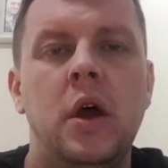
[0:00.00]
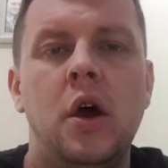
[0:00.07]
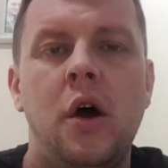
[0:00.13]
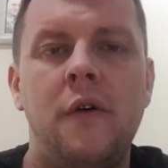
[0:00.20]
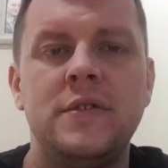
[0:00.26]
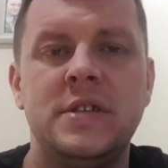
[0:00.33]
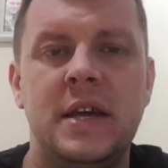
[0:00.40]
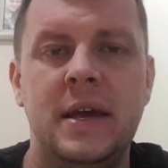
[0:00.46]

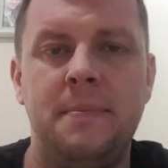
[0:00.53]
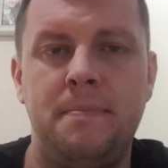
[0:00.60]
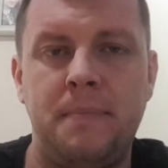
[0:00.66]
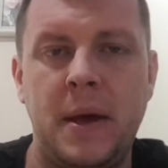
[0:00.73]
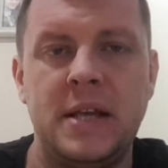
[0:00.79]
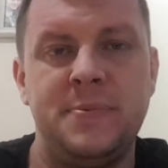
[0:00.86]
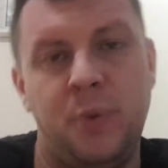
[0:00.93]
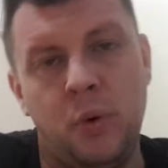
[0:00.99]
Obviously,
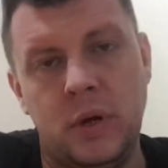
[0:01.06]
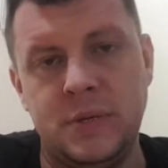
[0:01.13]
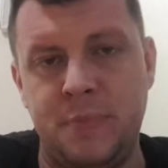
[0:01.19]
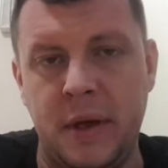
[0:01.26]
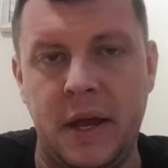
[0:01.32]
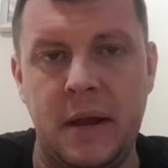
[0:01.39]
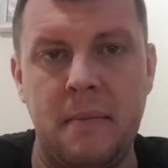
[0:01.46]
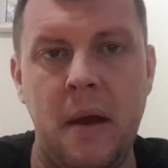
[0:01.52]
baseball is
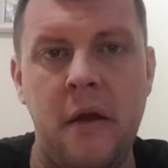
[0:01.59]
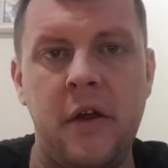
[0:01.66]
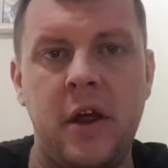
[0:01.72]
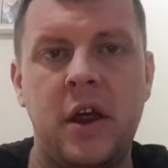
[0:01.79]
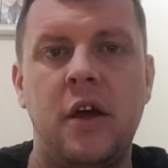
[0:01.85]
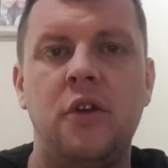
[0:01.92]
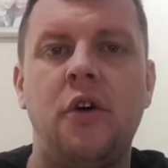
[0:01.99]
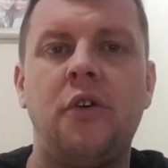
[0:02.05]
big in
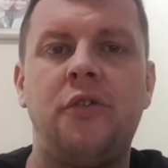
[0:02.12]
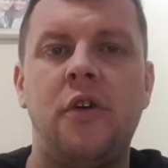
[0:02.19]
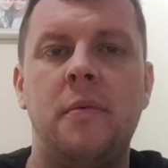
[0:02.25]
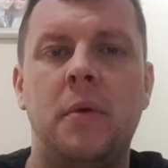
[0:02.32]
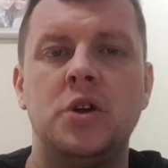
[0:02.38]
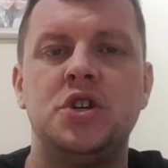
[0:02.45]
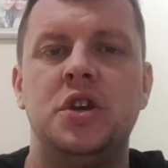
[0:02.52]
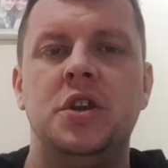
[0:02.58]
America, not so
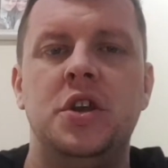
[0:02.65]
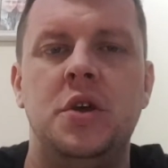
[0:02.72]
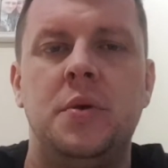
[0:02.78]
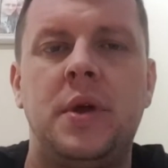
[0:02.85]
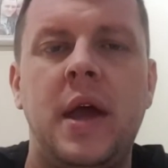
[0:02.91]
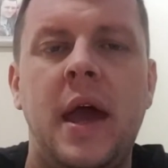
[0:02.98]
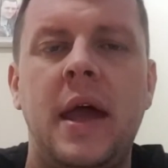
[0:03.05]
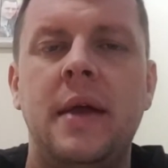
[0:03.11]
much in
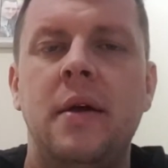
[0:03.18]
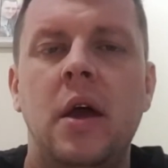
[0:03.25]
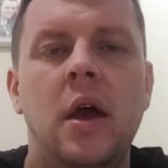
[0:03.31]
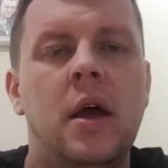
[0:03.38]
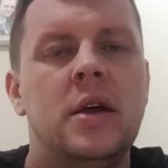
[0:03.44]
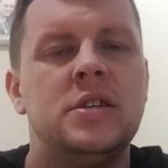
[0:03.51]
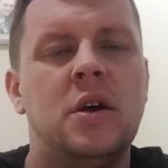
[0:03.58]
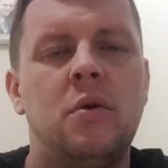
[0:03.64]
the UK.
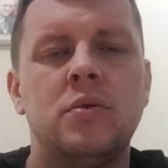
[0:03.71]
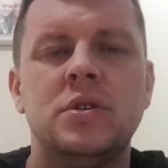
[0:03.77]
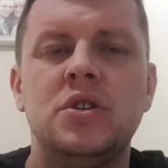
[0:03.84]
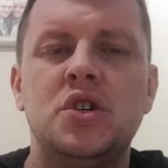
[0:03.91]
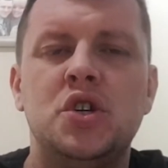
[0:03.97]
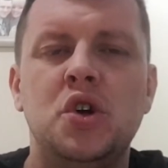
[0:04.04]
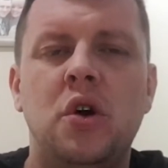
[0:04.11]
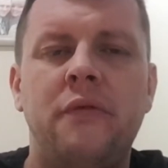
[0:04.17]
So I
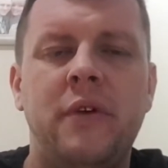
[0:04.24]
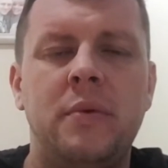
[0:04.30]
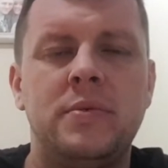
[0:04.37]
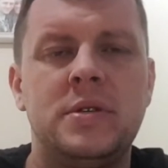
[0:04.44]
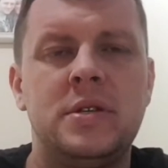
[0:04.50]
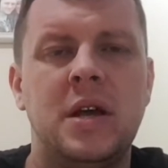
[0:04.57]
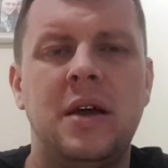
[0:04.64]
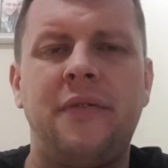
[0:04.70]
wasn't sure if it
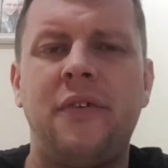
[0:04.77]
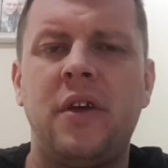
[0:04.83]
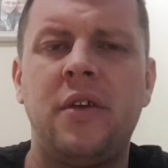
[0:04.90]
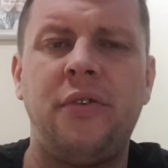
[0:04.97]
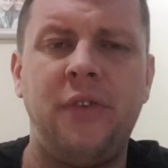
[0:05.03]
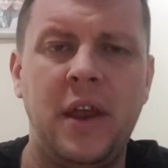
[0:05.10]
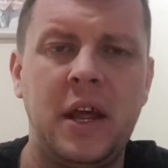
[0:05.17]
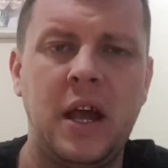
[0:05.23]
would. I've
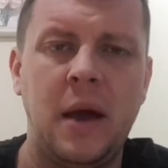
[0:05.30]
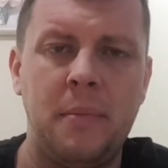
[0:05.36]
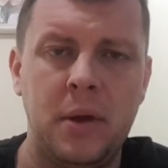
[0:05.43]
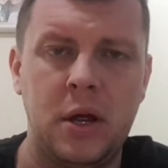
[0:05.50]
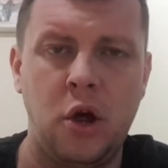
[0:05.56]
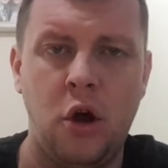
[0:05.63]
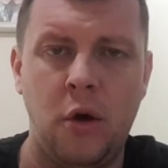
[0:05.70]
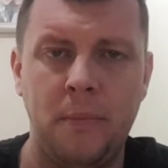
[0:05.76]
seen a couple
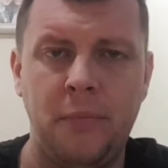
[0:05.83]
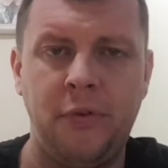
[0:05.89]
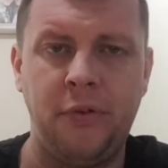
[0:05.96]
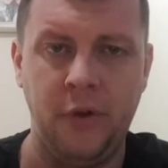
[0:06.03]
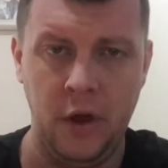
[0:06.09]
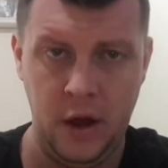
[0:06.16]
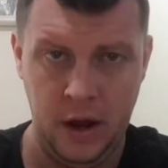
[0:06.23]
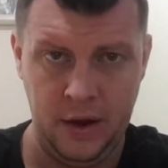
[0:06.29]
of comps,
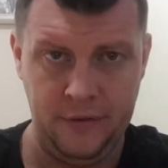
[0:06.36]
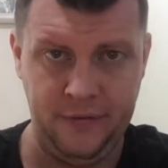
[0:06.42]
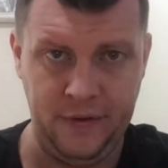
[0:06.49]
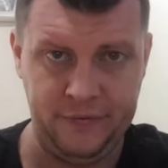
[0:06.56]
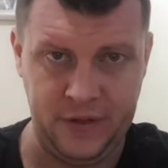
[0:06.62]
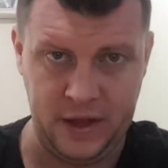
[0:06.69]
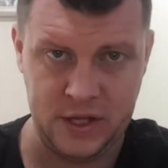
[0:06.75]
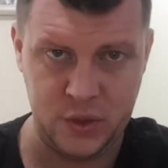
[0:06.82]

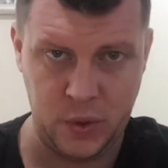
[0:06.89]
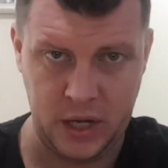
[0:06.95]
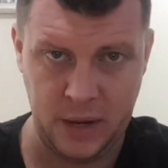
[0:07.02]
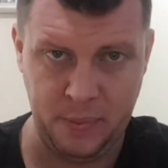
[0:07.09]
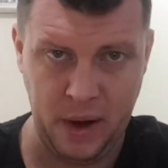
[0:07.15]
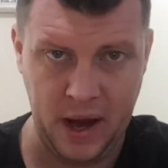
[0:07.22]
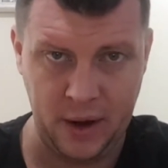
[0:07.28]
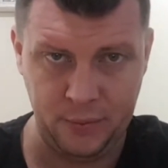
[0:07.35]
£15,
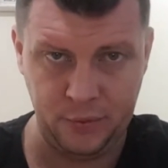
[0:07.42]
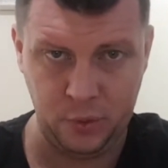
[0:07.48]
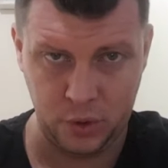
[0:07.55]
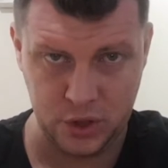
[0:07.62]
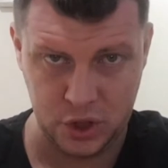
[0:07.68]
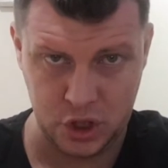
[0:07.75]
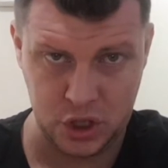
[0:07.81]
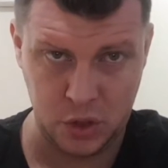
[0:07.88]
£20.
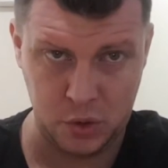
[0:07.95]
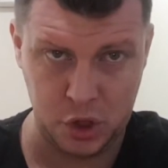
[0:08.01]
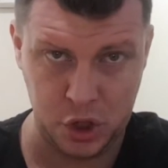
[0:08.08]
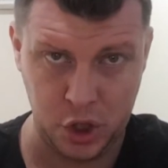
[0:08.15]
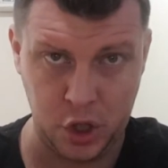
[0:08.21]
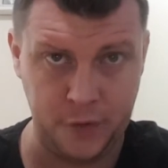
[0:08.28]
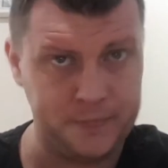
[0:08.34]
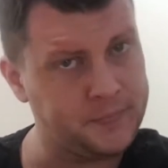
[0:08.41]
Wasn't so
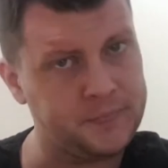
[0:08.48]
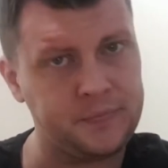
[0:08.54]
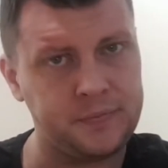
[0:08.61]
sure.